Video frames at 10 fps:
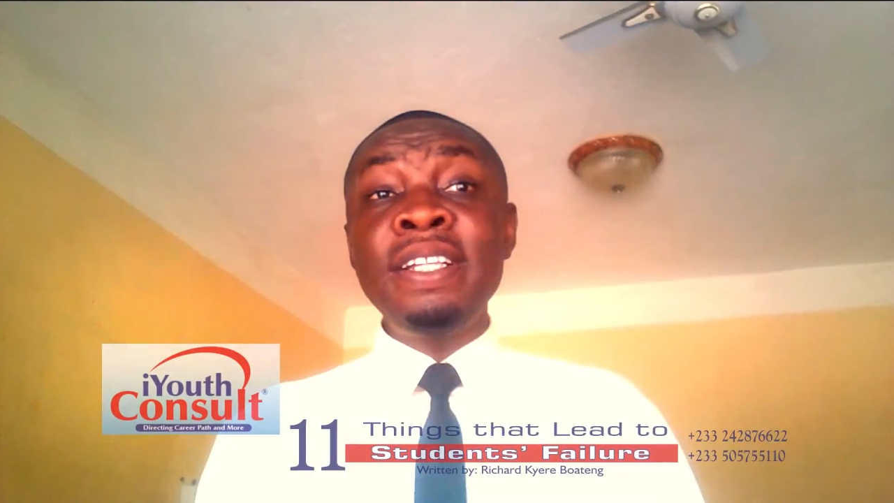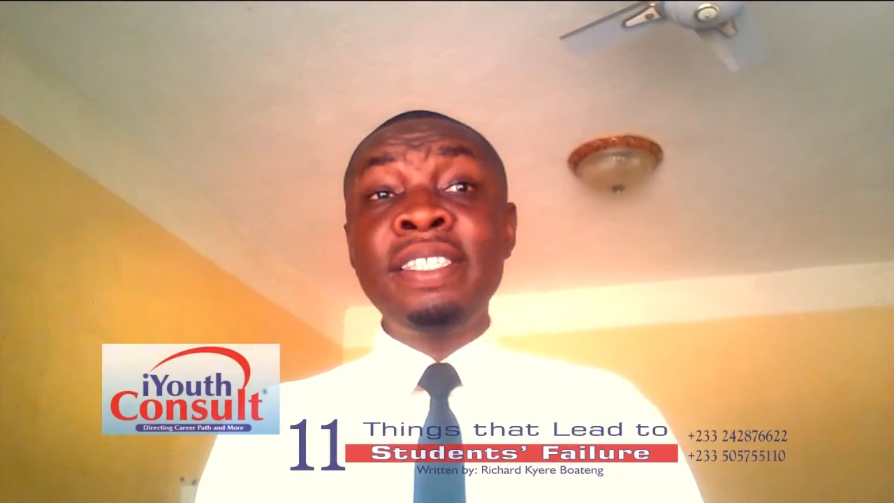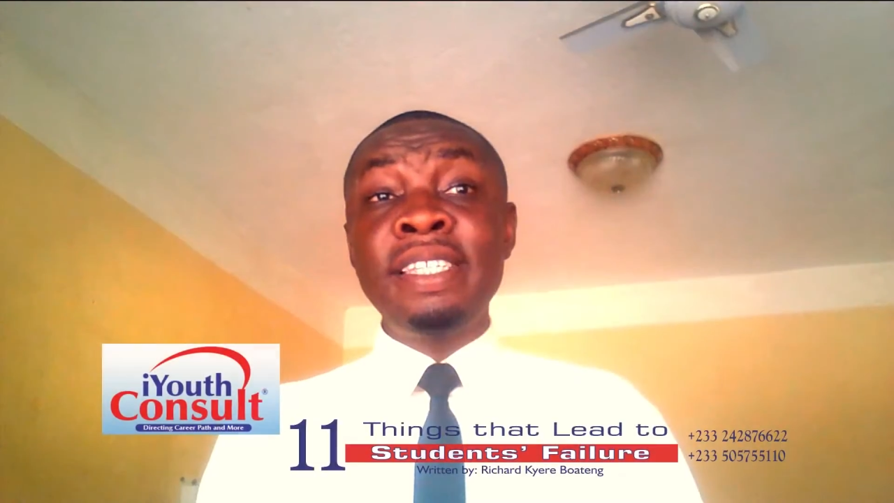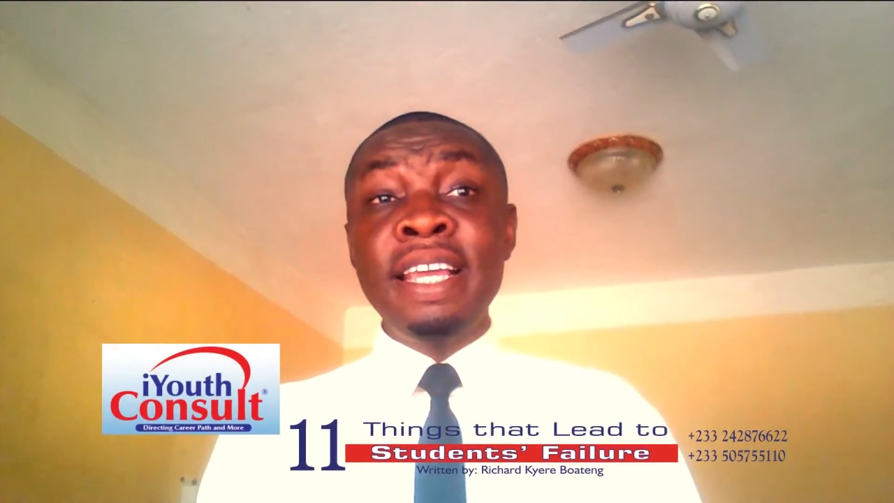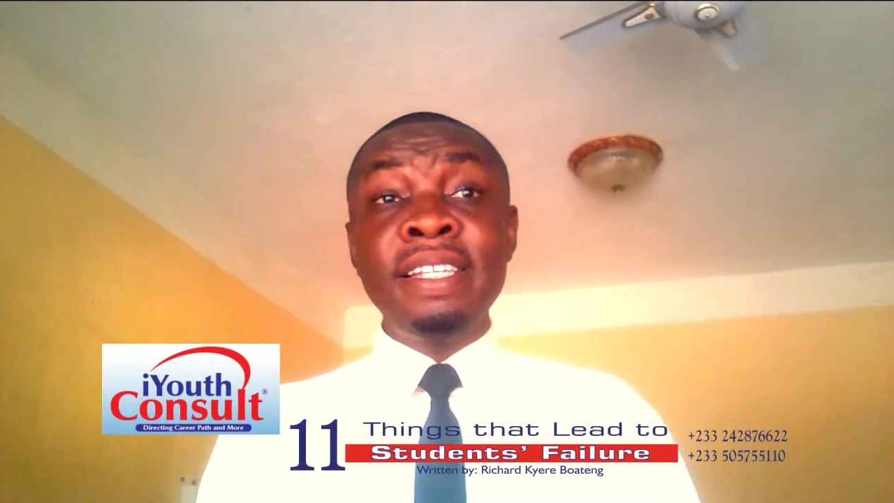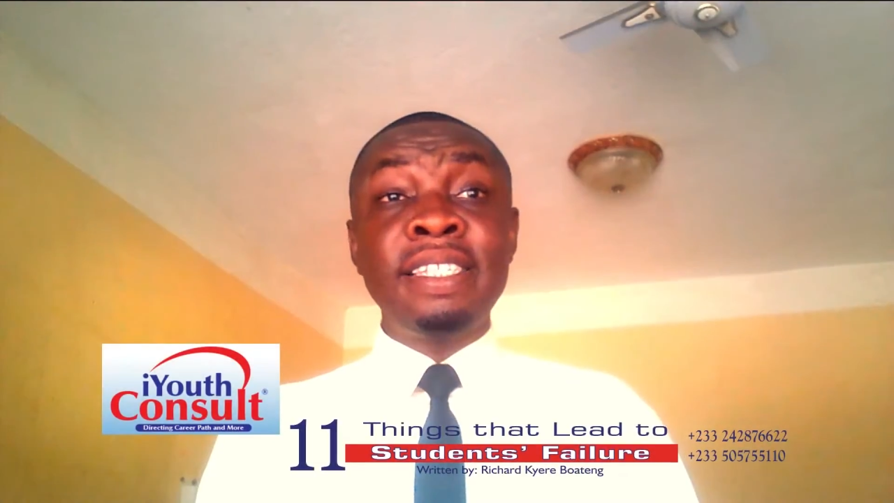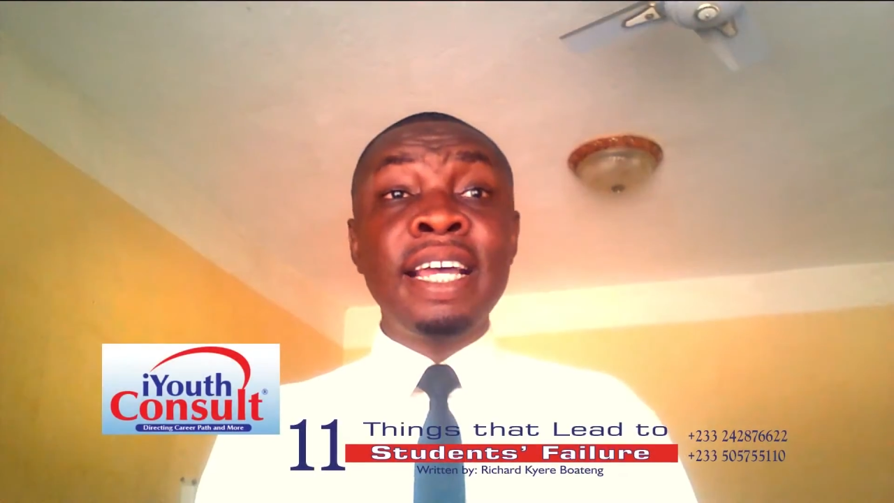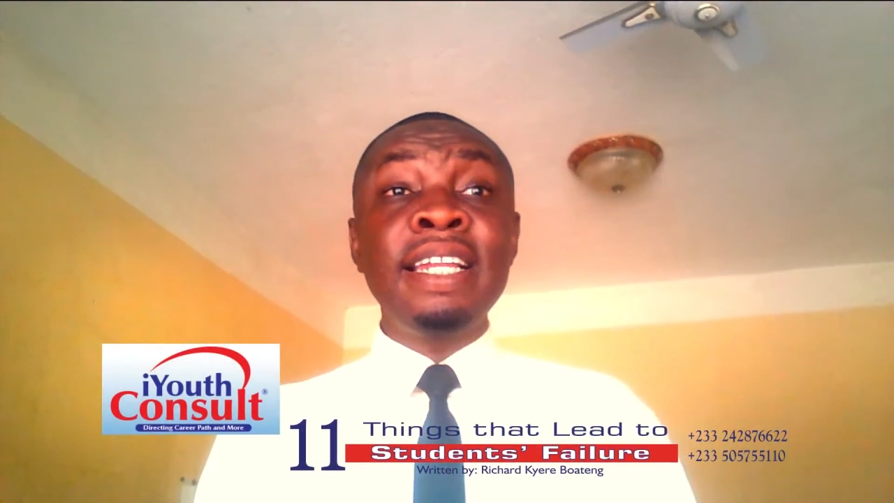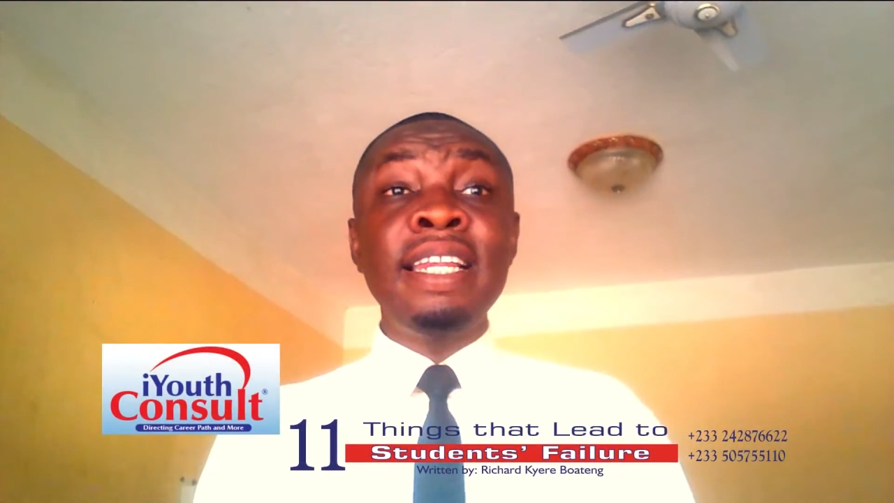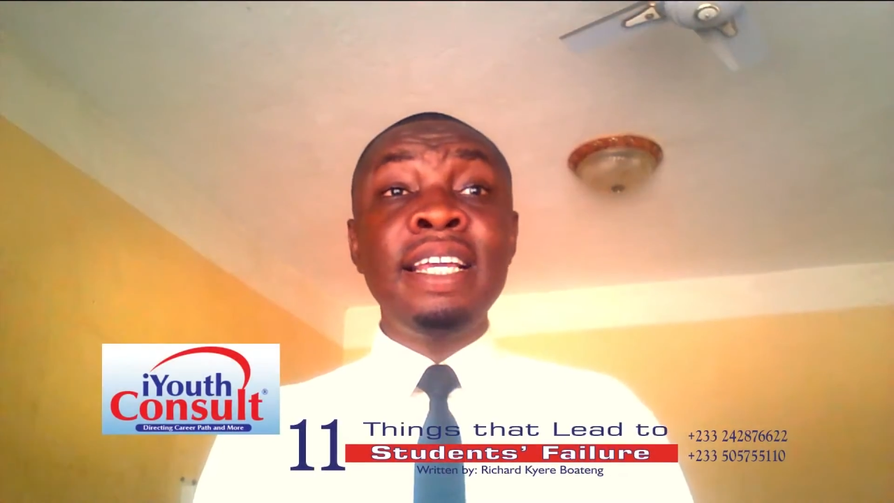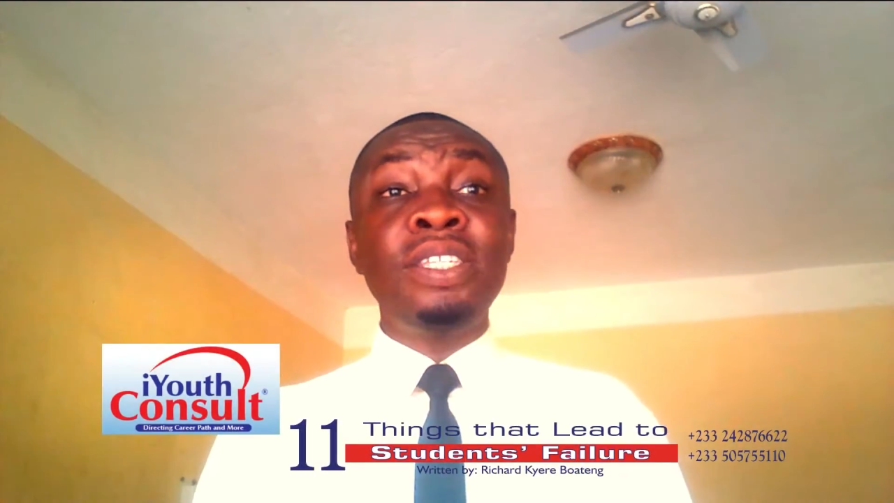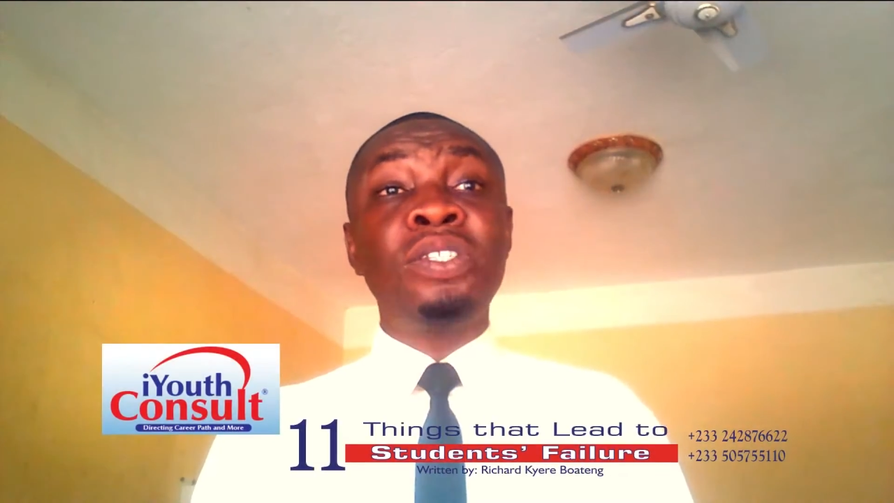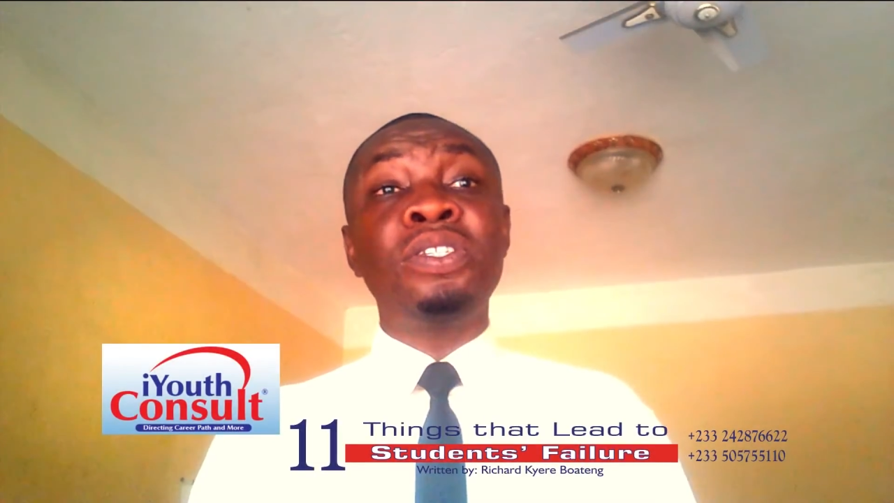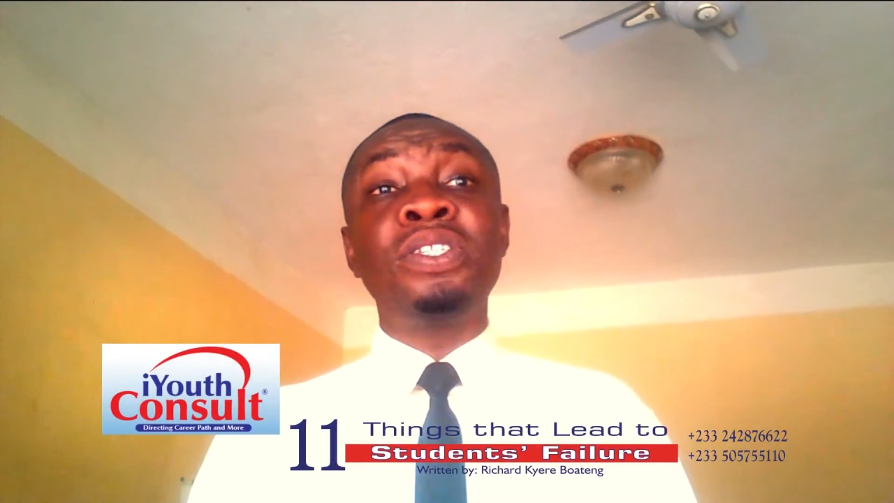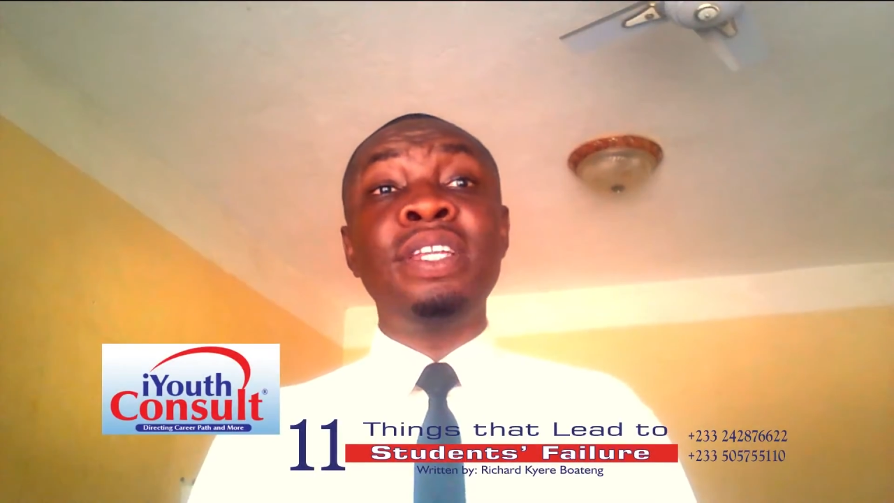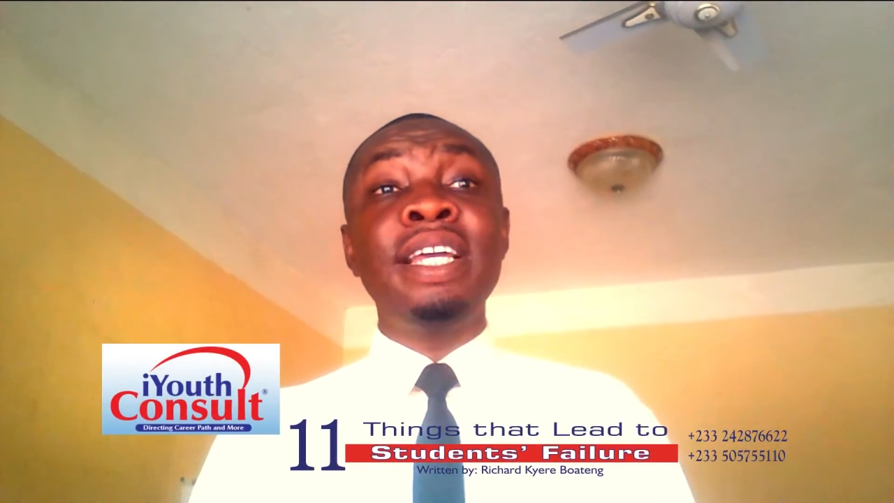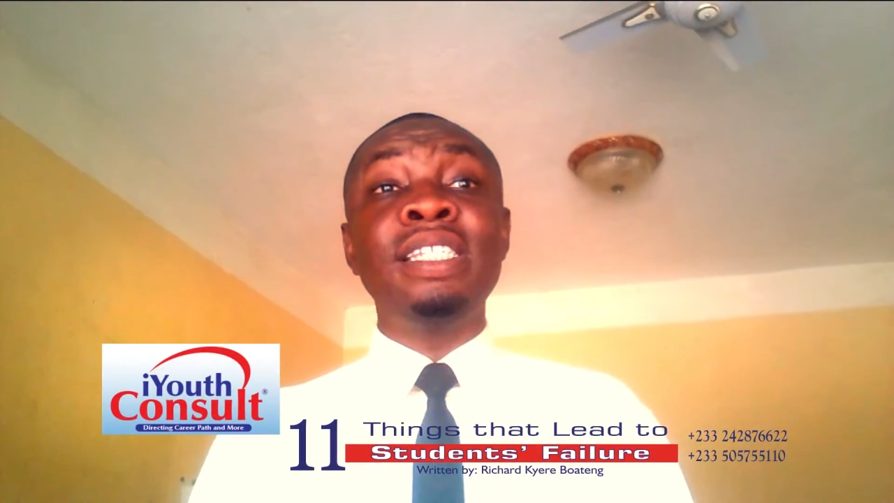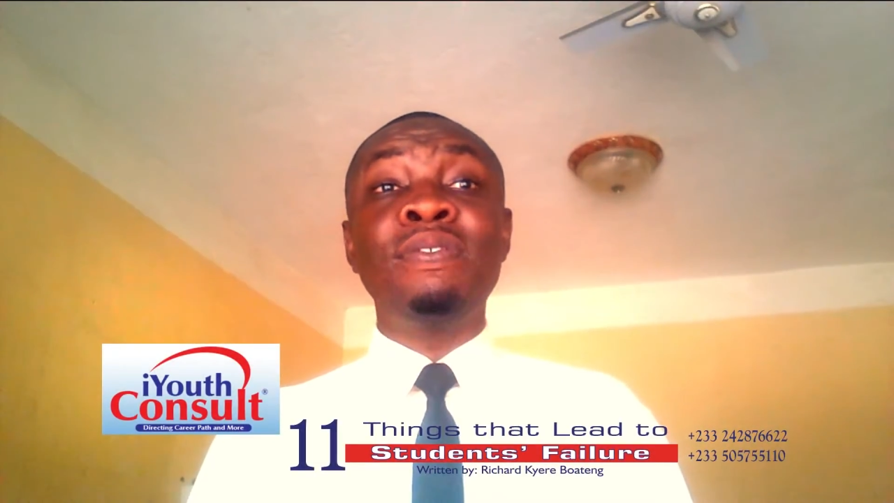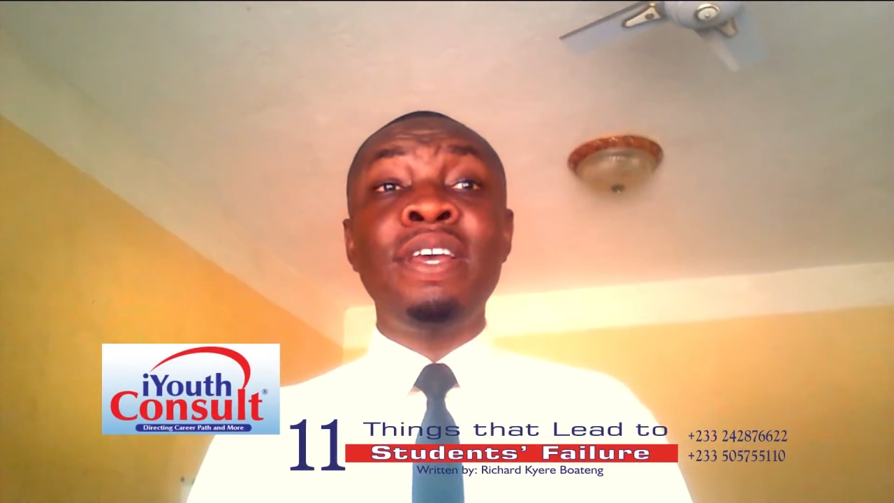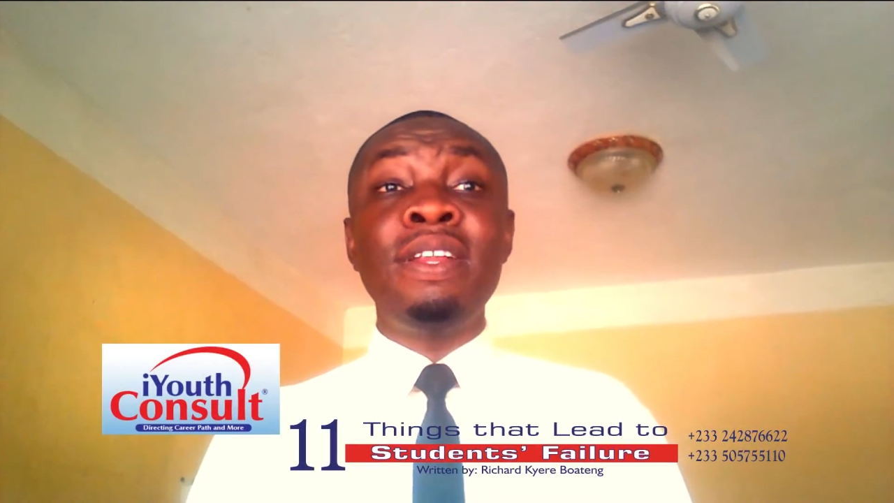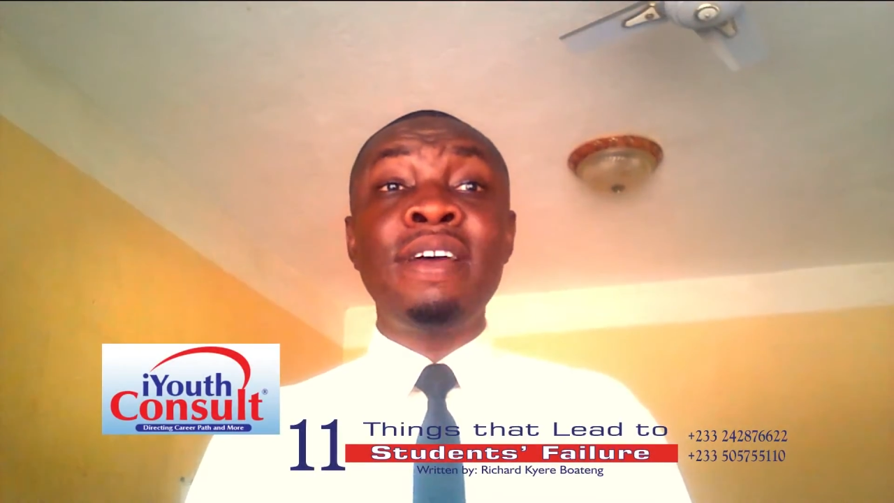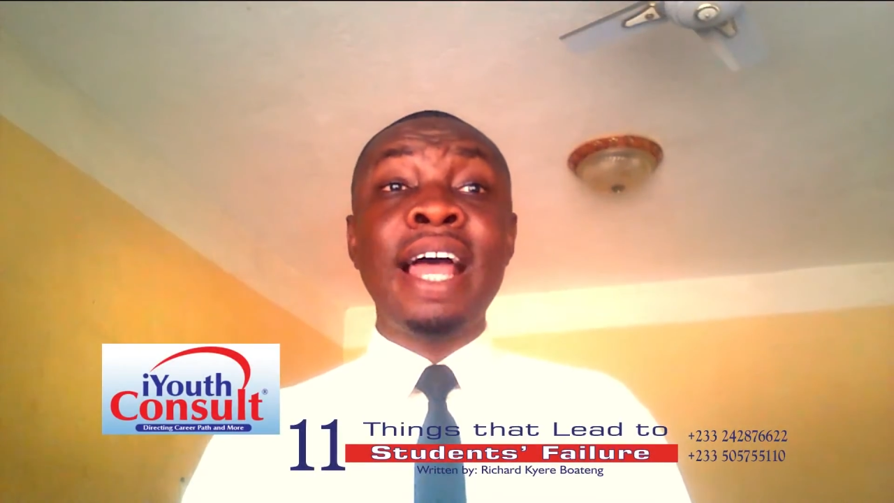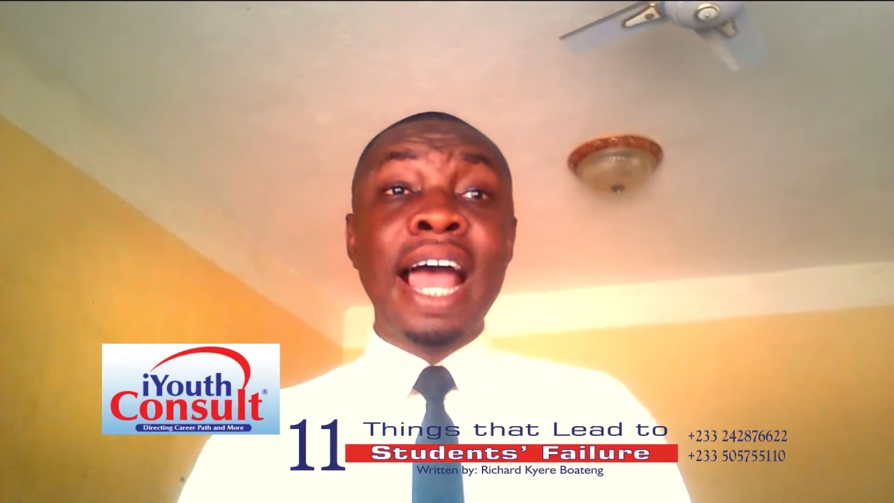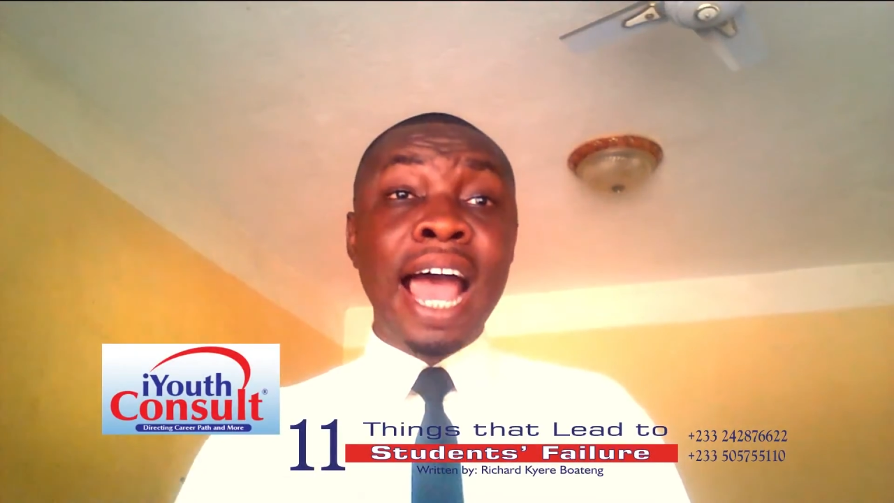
things that lead to students' failure